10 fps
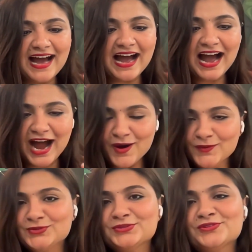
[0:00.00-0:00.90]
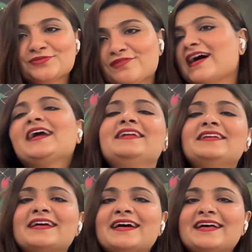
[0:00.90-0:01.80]
how do you
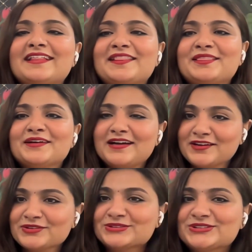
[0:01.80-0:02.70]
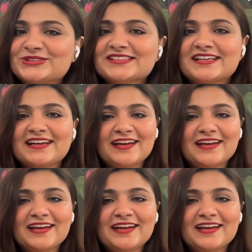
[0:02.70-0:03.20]
find the courage